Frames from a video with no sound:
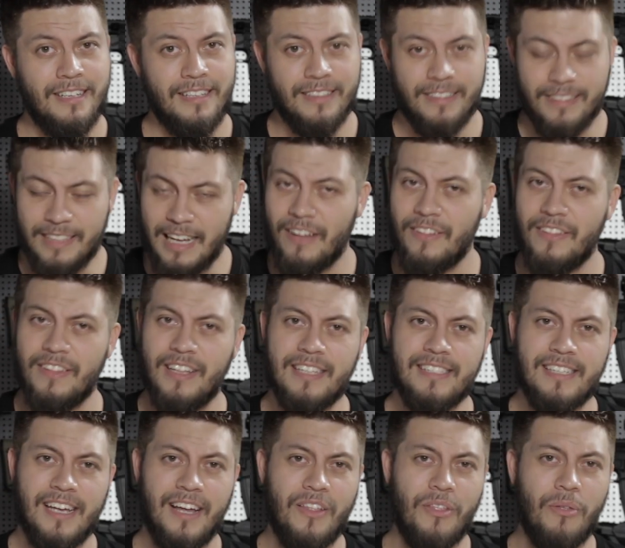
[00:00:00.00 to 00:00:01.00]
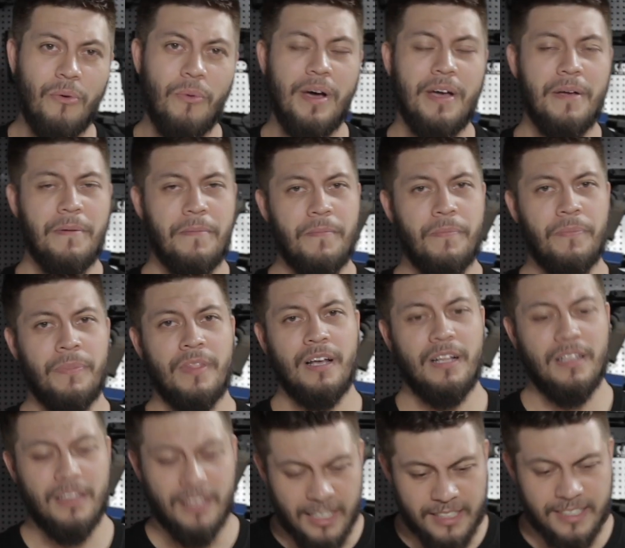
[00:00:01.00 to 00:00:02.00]
Now that that's out of the way,
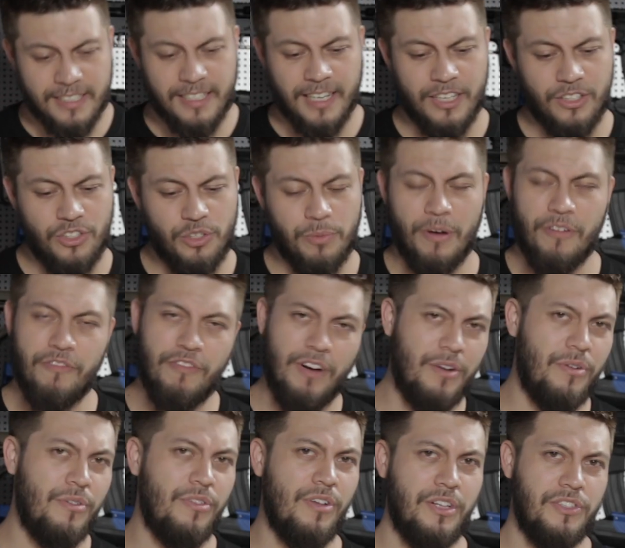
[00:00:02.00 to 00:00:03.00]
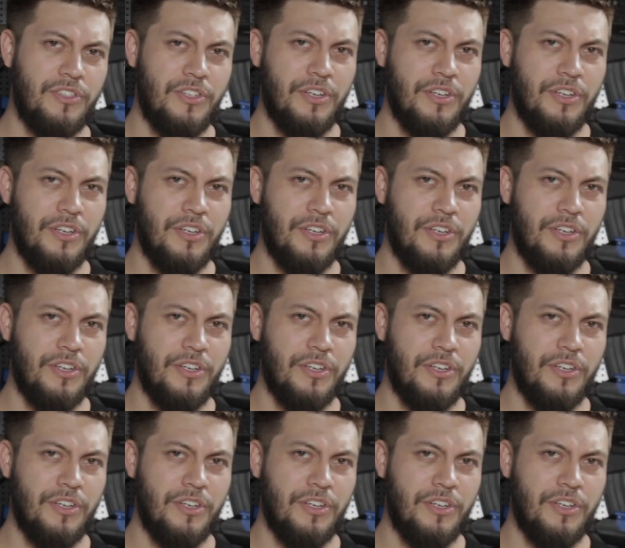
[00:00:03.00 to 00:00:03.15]
let's get into my final thoughts